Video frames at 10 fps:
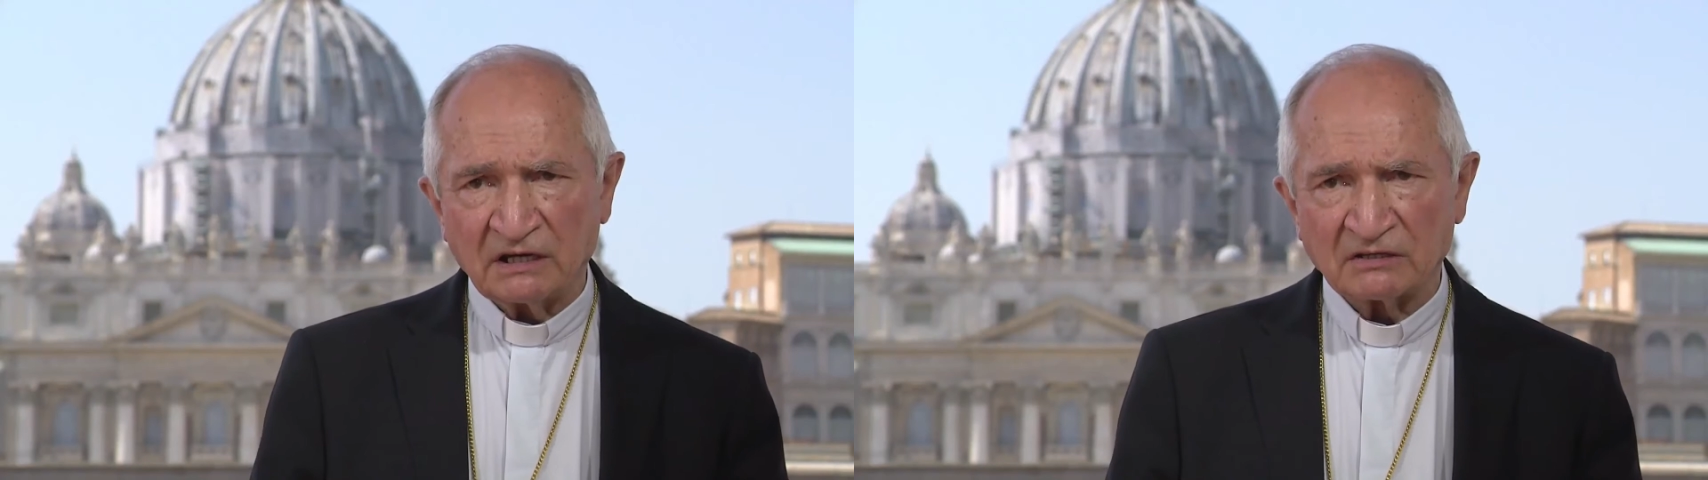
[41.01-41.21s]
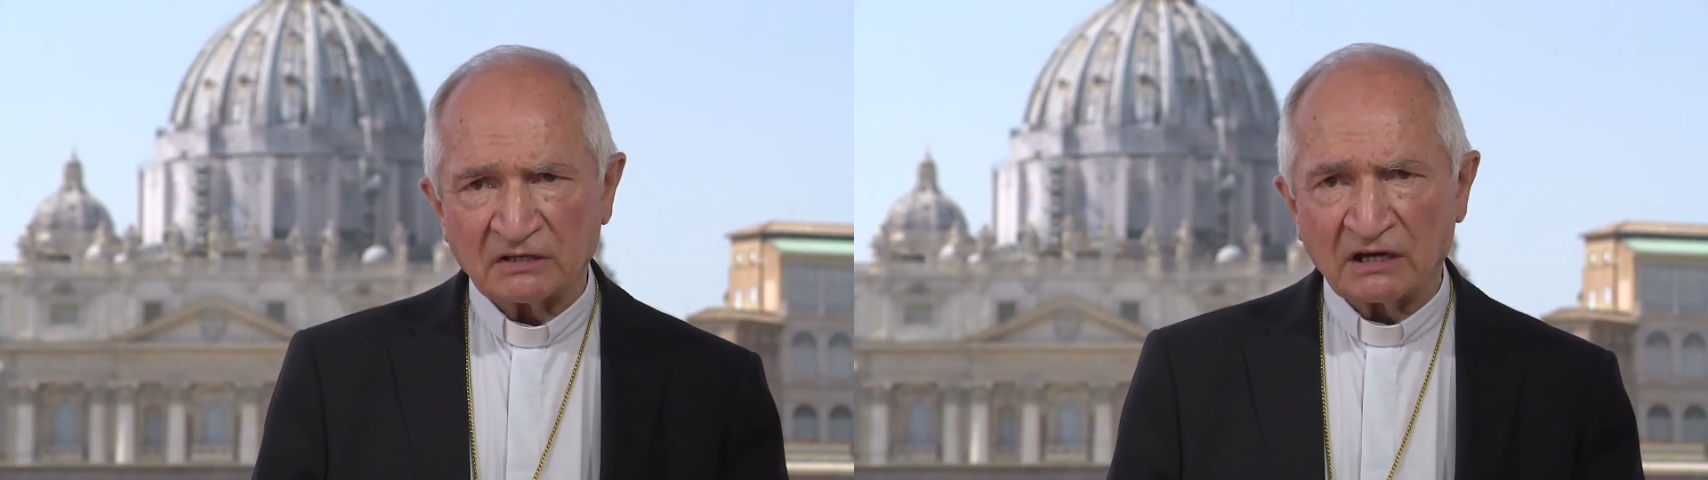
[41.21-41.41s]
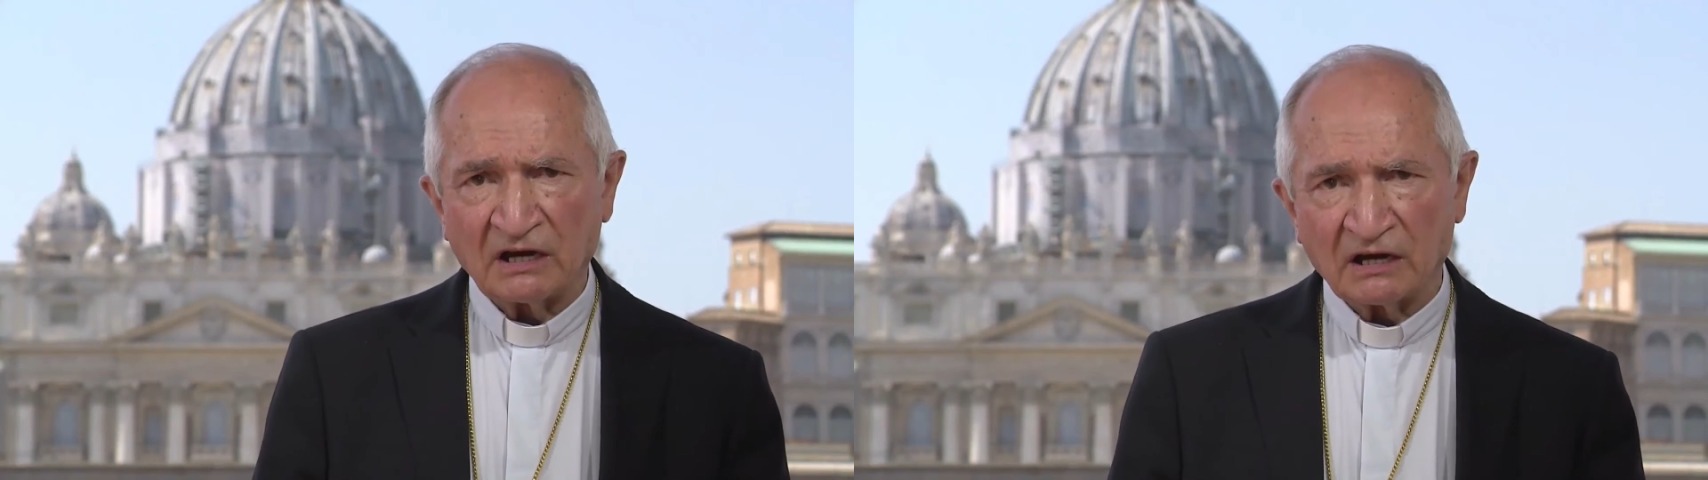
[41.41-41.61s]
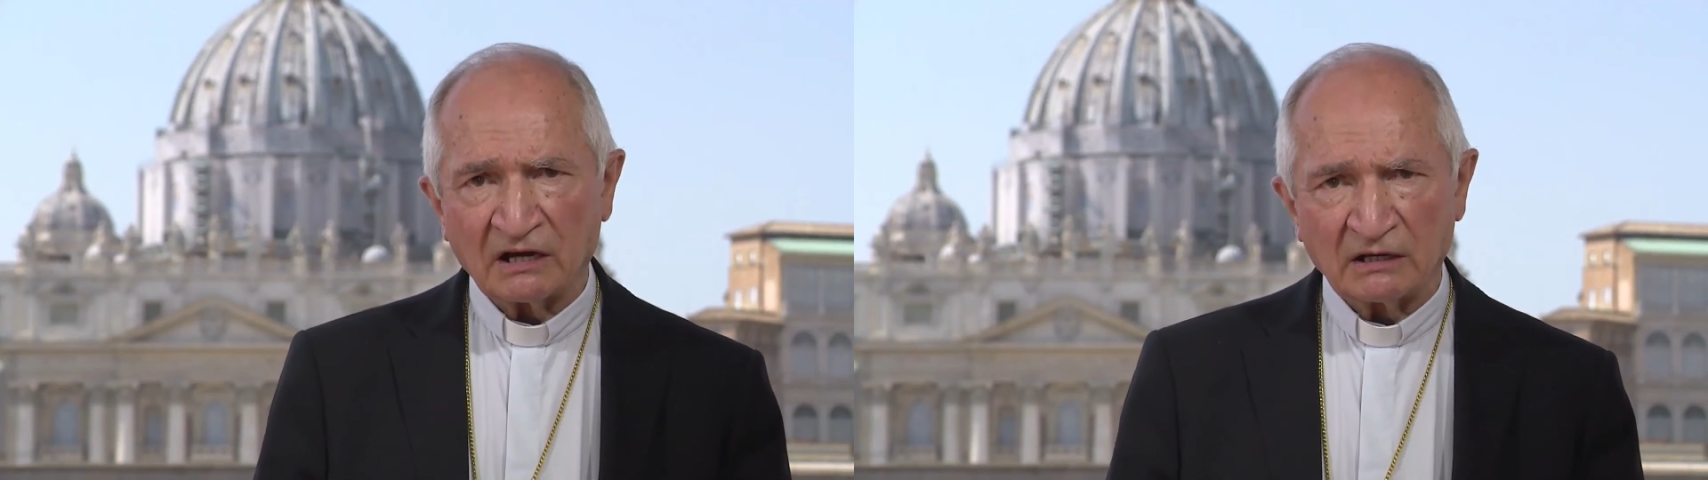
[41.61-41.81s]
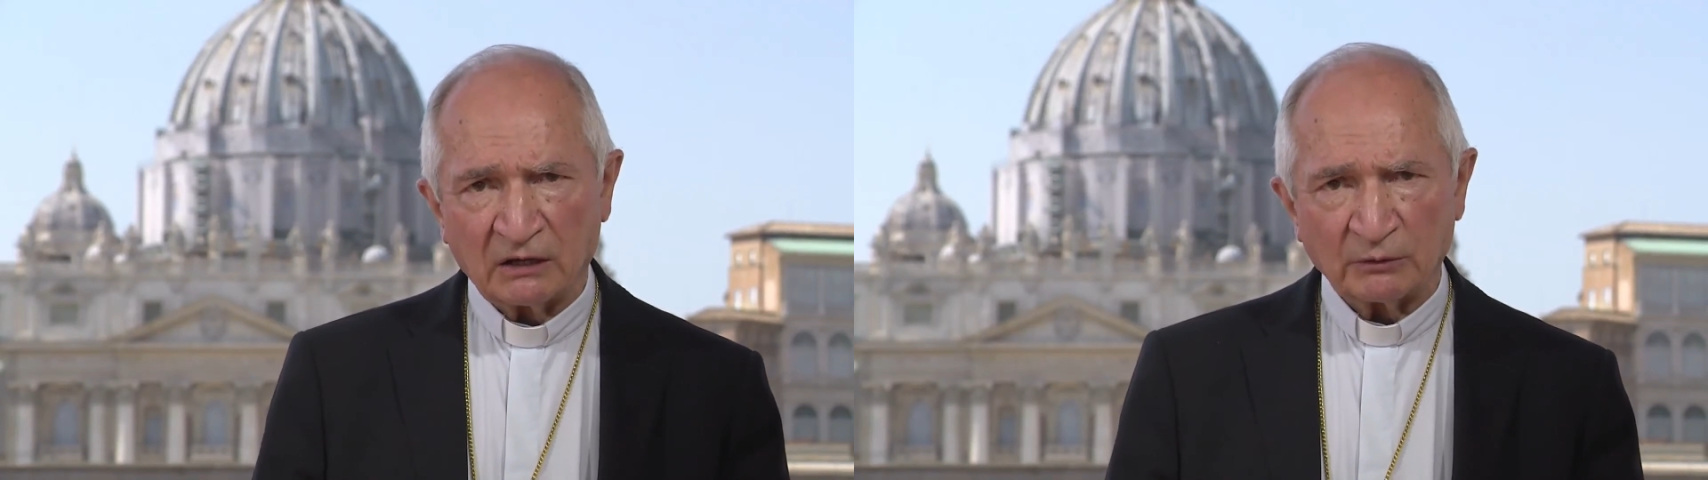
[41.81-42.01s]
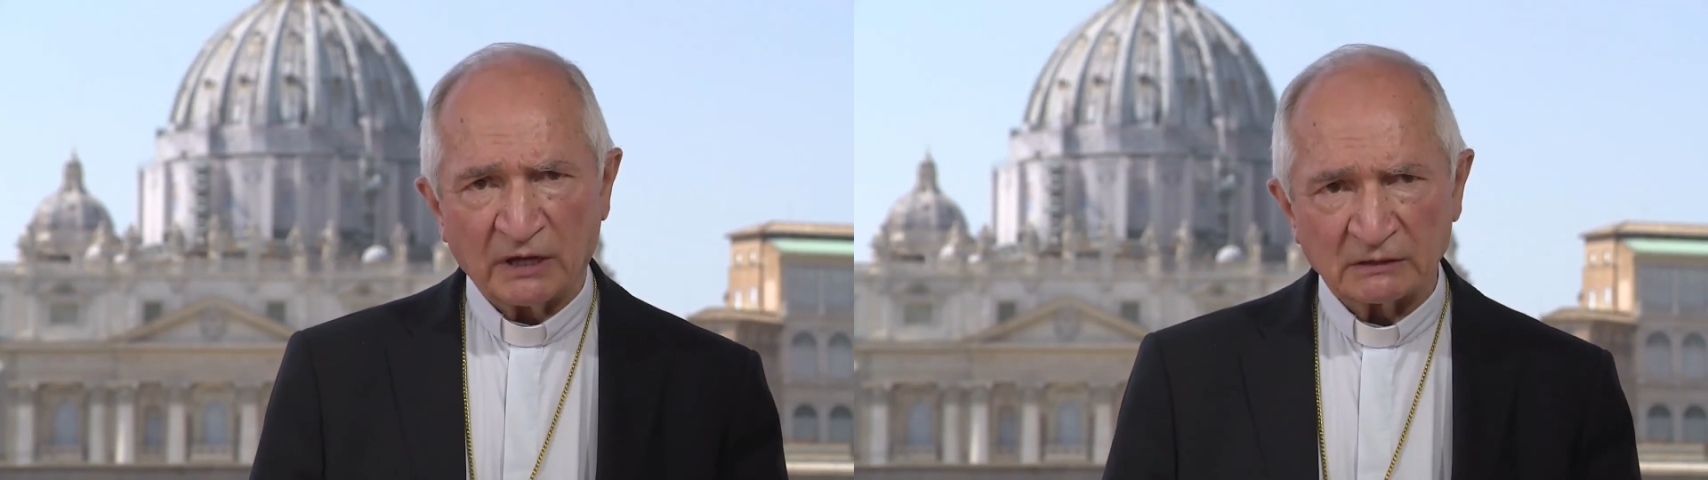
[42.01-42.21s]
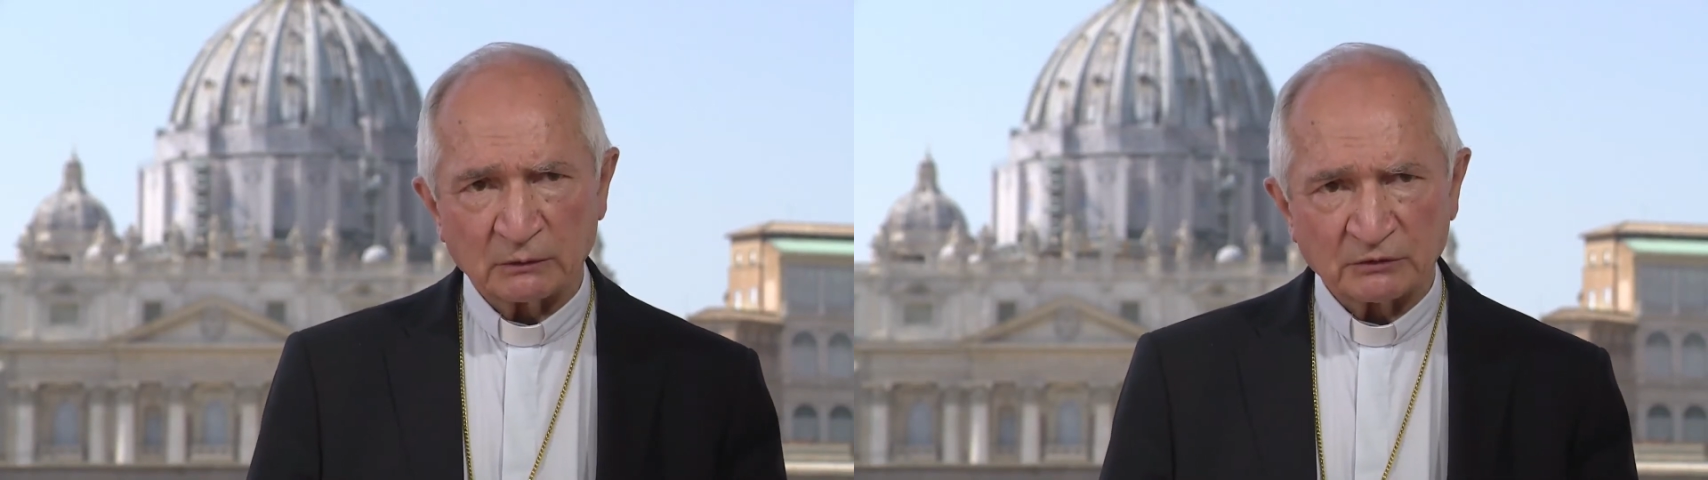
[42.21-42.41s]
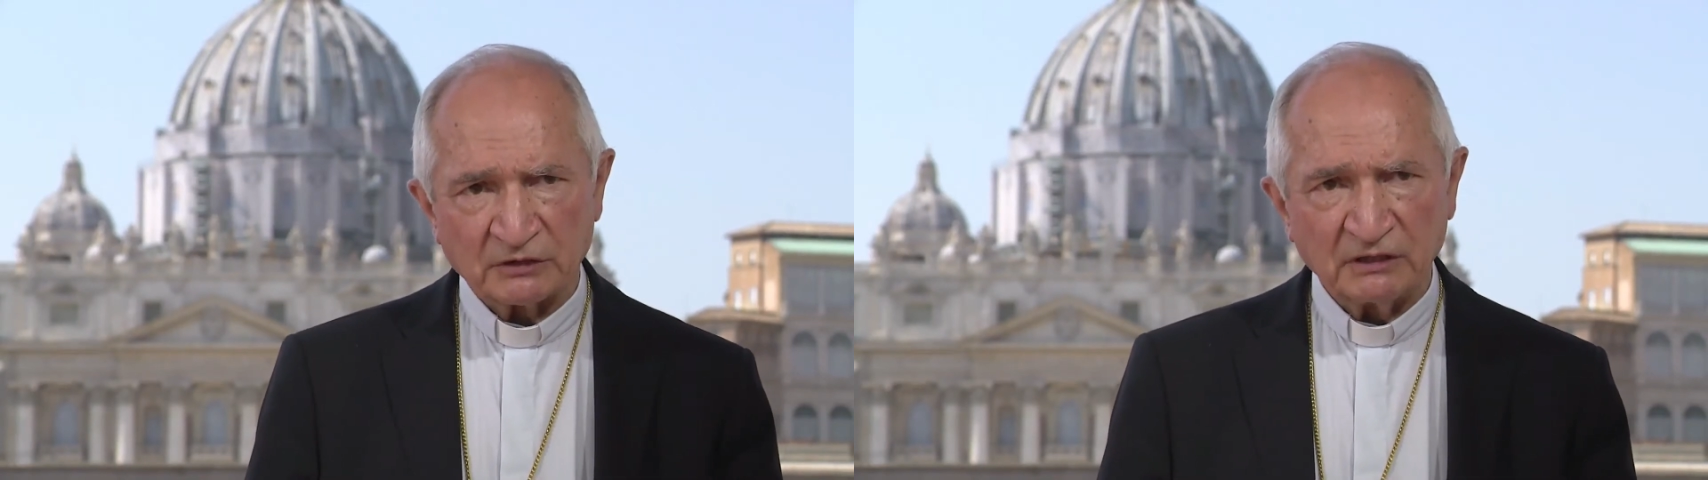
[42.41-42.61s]
encyclical
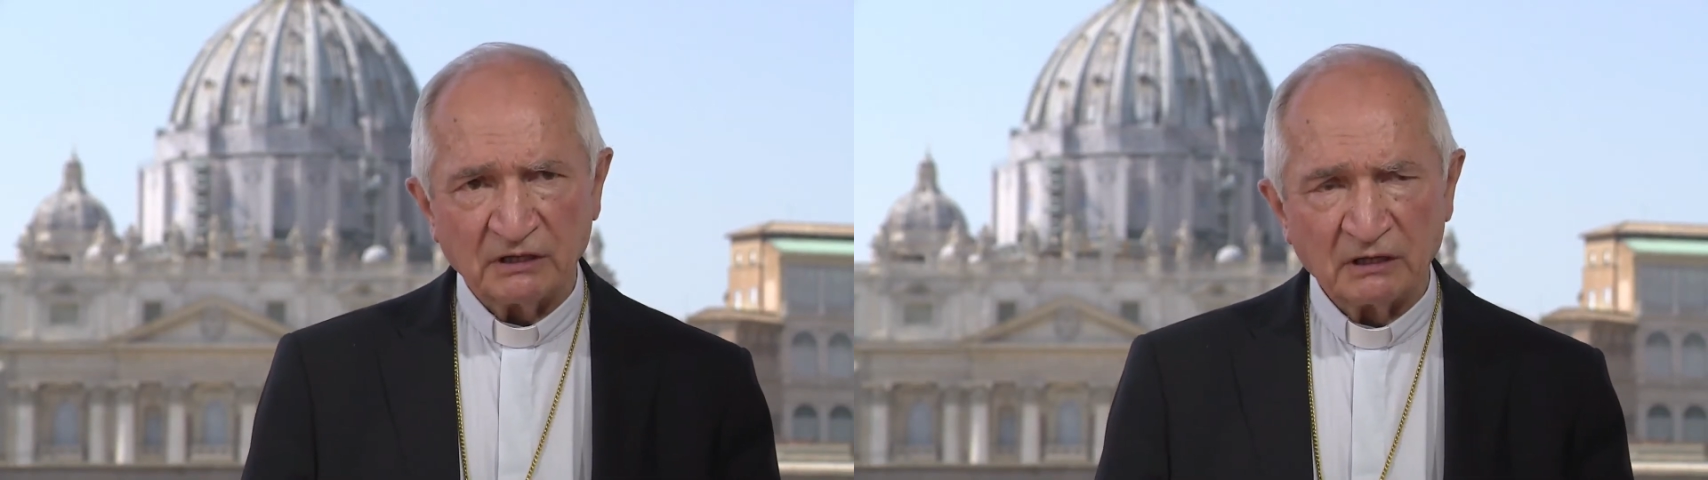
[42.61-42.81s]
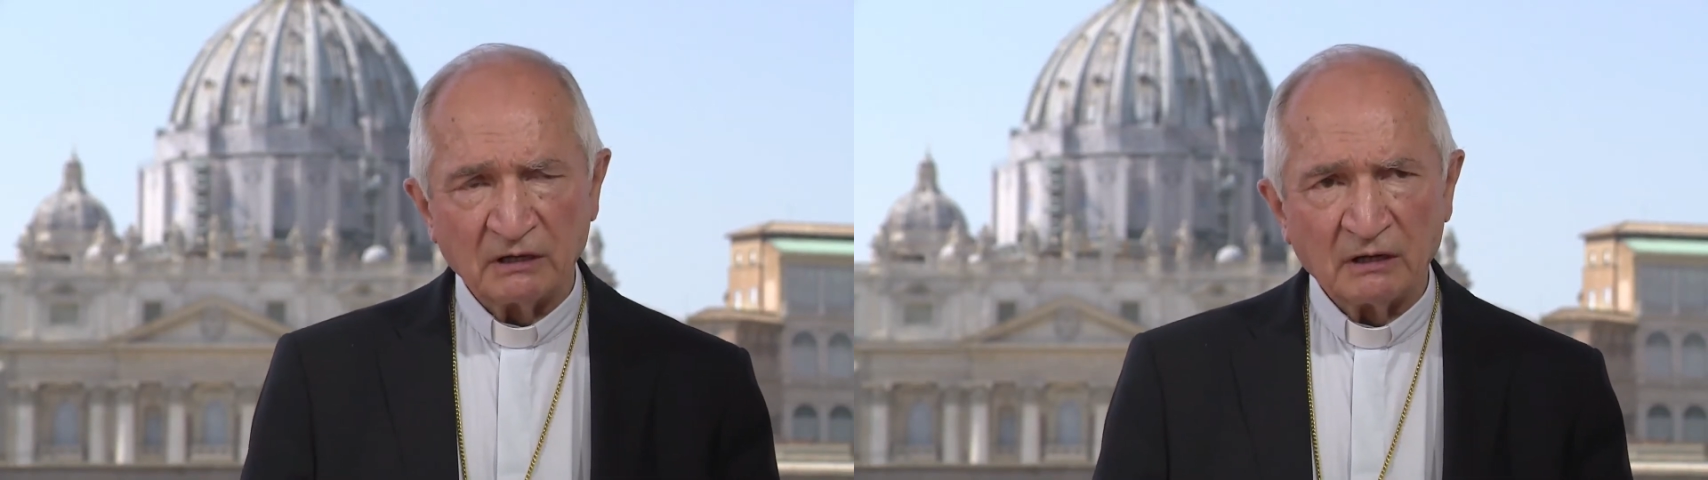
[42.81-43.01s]
Laudato Si,